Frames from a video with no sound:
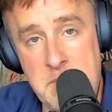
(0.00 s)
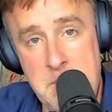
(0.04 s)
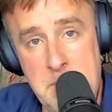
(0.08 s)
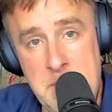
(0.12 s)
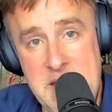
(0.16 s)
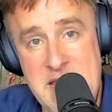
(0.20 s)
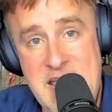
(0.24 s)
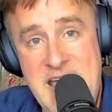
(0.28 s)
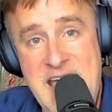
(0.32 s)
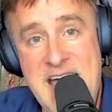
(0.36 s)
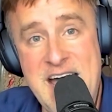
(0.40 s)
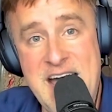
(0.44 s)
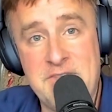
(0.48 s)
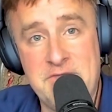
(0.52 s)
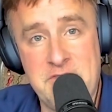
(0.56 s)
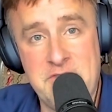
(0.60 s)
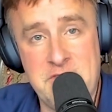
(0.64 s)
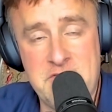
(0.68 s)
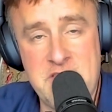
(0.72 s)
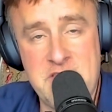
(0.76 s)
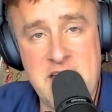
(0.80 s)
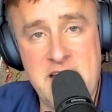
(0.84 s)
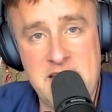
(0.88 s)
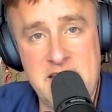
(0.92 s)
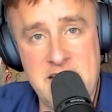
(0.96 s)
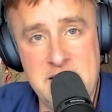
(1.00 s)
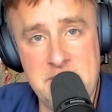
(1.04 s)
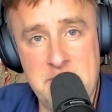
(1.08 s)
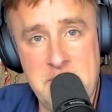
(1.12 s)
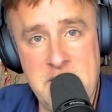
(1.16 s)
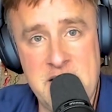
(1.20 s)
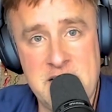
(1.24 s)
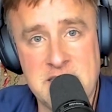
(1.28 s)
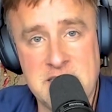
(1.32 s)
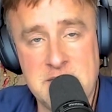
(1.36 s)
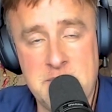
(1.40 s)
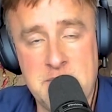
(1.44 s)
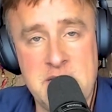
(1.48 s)
be half of that at
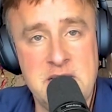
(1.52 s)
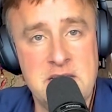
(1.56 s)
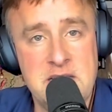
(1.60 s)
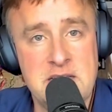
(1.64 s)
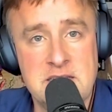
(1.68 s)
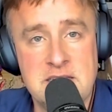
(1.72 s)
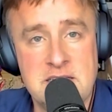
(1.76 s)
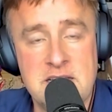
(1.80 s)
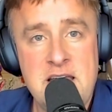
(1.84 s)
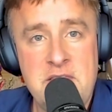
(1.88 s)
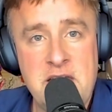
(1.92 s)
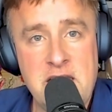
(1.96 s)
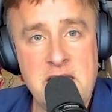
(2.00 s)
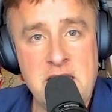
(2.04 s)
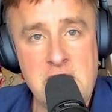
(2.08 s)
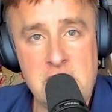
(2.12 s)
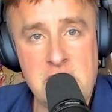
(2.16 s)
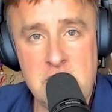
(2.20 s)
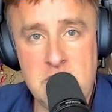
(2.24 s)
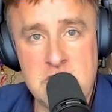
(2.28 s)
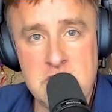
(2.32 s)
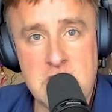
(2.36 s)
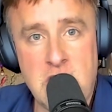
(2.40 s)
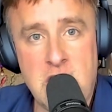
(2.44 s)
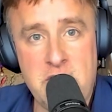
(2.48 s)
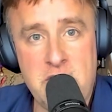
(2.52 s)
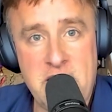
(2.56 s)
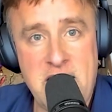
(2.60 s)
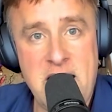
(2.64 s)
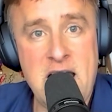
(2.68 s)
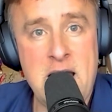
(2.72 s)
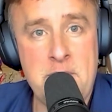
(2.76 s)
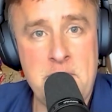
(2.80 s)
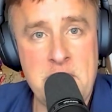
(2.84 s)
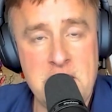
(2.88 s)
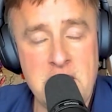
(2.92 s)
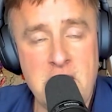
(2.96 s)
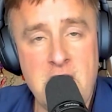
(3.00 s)
best, because that includes all the
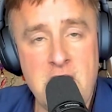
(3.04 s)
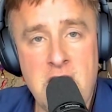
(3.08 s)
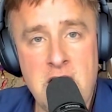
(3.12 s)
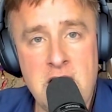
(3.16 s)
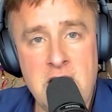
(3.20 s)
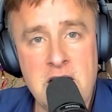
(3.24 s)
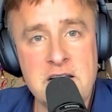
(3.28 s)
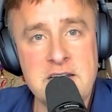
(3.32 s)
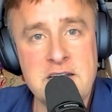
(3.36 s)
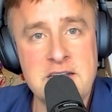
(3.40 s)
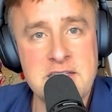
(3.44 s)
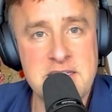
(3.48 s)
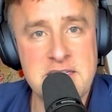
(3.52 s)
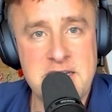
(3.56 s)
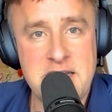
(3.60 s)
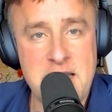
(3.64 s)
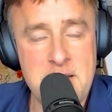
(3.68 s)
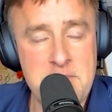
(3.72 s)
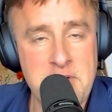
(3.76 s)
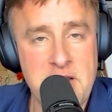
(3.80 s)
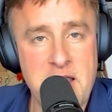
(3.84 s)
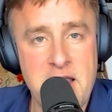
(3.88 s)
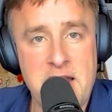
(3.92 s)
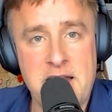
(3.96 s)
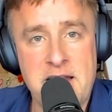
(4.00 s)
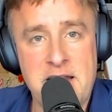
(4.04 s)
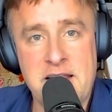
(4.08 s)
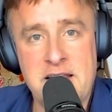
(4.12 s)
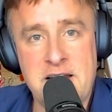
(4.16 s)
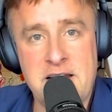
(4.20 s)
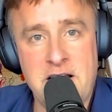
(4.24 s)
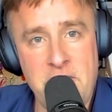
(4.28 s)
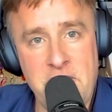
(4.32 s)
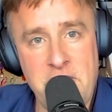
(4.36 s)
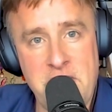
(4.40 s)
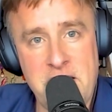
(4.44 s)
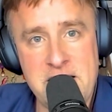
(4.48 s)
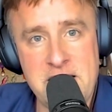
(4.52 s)
happy law and estate planning and
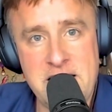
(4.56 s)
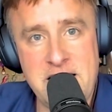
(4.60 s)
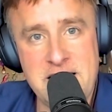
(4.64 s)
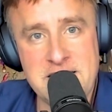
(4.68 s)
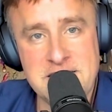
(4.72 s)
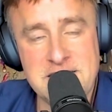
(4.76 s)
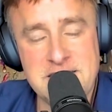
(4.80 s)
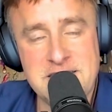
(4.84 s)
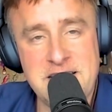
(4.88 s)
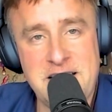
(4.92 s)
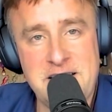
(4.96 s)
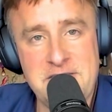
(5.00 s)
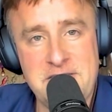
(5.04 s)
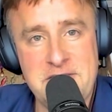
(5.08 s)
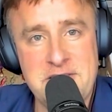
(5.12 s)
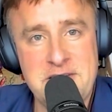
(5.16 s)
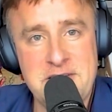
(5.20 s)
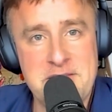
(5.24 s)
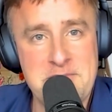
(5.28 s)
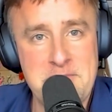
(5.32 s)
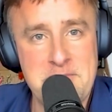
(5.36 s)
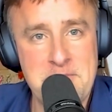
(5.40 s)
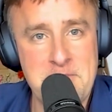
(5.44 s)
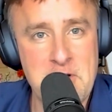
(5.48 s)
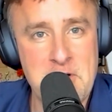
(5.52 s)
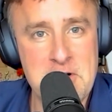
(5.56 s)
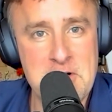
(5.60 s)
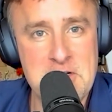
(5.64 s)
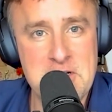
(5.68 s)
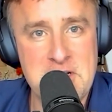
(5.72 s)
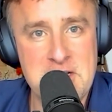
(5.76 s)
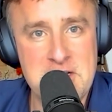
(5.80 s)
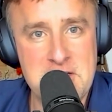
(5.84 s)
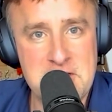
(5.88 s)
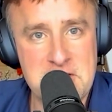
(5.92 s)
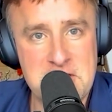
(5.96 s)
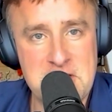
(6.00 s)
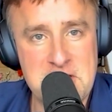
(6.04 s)
all that kind of stuff and
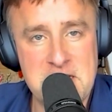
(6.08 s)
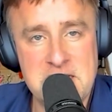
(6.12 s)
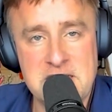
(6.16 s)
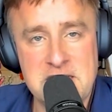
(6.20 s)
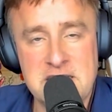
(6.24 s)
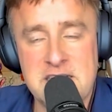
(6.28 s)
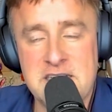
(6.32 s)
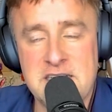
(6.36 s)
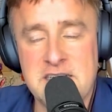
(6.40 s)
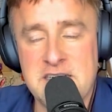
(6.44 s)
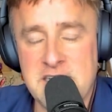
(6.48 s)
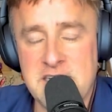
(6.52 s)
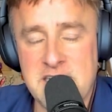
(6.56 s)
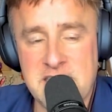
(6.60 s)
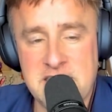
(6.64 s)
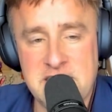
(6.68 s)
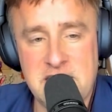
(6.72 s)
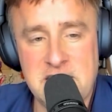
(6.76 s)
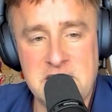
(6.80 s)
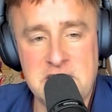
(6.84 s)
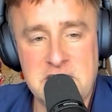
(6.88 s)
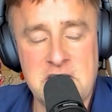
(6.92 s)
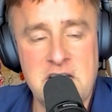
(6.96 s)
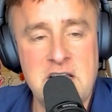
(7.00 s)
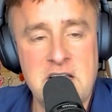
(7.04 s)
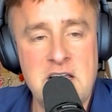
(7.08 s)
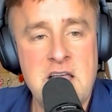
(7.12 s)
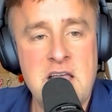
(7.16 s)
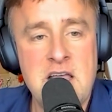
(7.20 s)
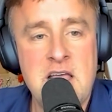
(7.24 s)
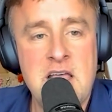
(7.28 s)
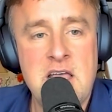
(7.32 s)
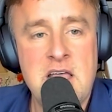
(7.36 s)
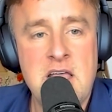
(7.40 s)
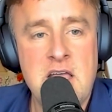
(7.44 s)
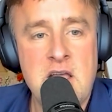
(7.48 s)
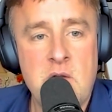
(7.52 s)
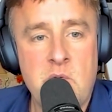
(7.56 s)
personal injuries and et cetera.
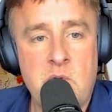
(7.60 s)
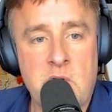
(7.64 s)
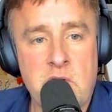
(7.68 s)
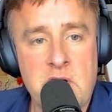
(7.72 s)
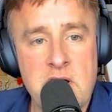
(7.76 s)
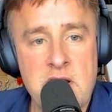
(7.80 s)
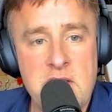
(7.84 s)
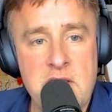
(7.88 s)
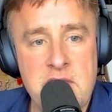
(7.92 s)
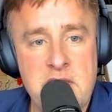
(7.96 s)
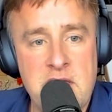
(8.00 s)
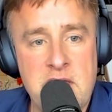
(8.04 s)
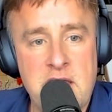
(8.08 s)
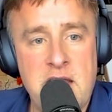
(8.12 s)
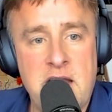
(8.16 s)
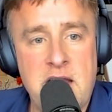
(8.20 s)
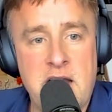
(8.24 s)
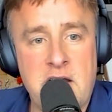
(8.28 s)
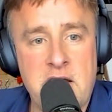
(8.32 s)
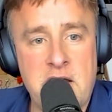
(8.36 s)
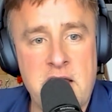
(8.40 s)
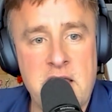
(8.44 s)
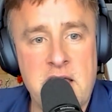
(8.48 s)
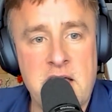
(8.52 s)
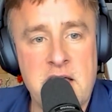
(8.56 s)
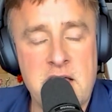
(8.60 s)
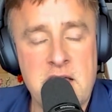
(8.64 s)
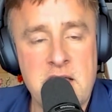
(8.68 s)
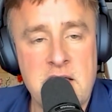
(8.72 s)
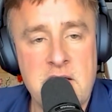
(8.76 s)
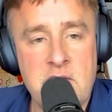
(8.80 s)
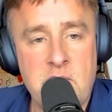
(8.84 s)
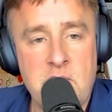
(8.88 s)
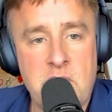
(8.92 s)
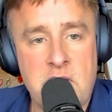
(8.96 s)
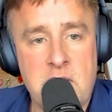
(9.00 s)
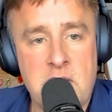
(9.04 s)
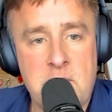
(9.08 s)
We're in the area
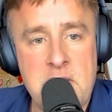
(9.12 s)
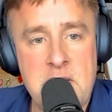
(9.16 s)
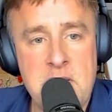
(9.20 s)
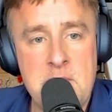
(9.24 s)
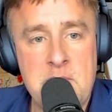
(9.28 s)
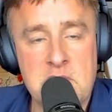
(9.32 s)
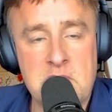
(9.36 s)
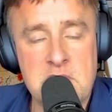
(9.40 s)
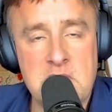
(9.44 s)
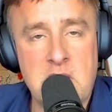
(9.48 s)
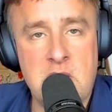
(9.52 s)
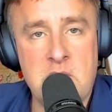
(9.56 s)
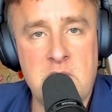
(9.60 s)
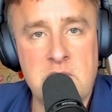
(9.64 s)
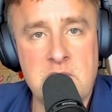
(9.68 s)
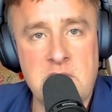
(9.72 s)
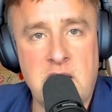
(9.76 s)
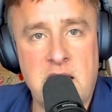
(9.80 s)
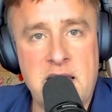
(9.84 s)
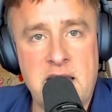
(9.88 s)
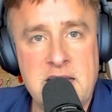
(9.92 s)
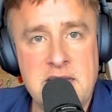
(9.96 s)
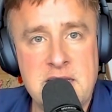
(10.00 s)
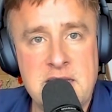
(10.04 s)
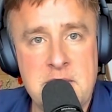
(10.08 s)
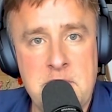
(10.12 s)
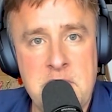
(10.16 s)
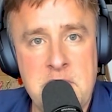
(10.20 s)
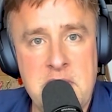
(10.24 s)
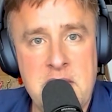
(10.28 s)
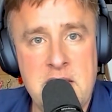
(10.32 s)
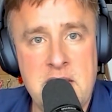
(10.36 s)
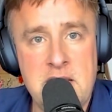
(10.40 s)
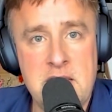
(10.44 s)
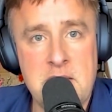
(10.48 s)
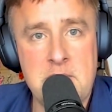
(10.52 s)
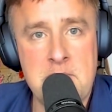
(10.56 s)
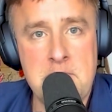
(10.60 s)
where people don't like to
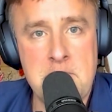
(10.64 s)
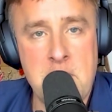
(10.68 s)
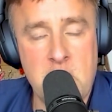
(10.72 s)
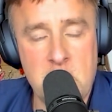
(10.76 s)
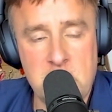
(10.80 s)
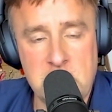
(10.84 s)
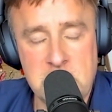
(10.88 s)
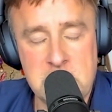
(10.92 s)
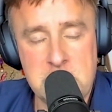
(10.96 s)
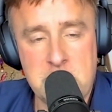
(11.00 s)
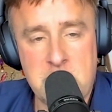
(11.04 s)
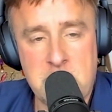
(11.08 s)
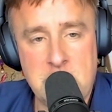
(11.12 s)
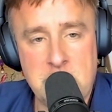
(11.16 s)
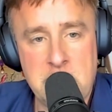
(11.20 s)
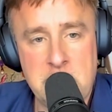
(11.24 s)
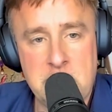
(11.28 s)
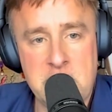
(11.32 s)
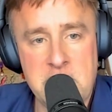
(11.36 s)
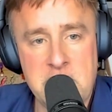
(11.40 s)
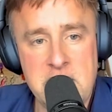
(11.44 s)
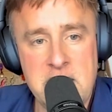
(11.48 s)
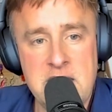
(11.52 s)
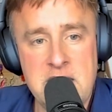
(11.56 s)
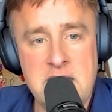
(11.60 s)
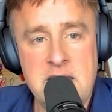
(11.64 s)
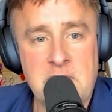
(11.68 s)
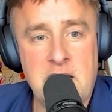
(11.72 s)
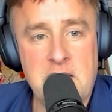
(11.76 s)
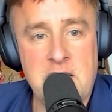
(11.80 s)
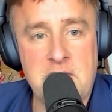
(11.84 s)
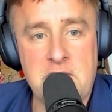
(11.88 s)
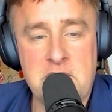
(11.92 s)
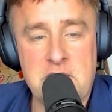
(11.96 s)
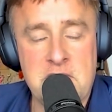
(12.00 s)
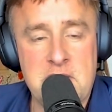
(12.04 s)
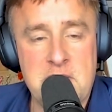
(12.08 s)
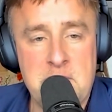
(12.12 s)
be the most, probably,
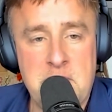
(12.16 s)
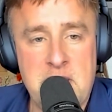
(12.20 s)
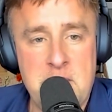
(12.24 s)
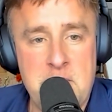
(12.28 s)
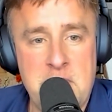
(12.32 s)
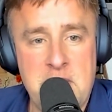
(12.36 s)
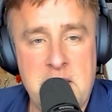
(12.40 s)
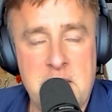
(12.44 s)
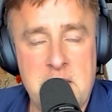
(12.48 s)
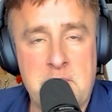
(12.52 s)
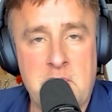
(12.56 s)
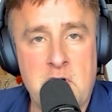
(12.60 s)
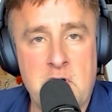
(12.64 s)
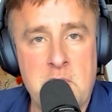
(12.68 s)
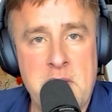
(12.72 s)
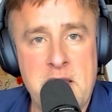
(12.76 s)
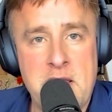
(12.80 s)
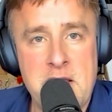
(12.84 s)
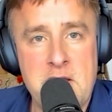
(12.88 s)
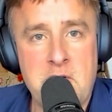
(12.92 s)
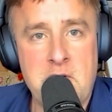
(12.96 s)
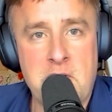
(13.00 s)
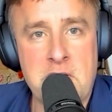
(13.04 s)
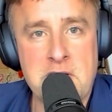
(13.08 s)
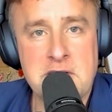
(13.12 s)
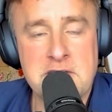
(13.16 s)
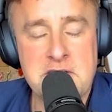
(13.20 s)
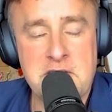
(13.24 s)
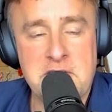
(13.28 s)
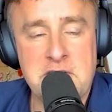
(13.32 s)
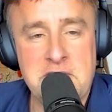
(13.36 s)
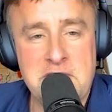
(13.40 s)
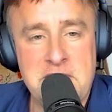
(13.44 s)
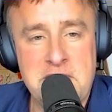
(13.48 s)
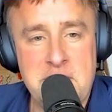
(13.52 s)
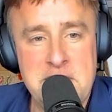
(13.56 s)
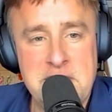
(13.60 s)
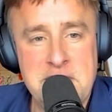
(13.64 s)
other than maybe in probate court. So
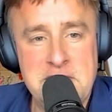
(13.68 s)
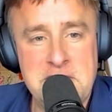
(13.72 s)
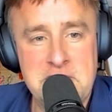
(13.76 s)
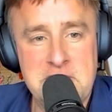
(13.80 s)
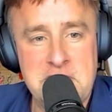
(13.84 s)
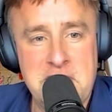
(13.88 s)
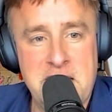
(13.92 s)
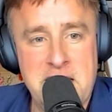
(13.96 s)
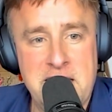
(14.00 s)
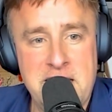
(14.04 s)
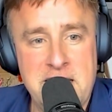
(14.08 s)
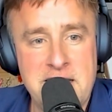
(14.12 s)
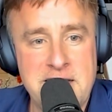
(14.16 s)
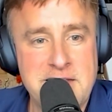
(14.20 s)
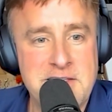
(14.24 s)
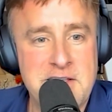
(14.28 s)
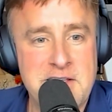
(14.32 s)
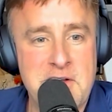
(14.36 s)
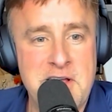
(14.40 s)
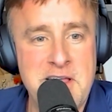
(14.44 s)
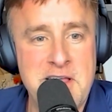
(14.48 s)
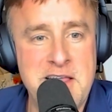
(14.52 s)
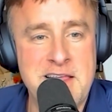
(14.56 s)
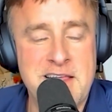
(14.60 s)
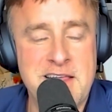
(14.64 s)
that means you're dead. So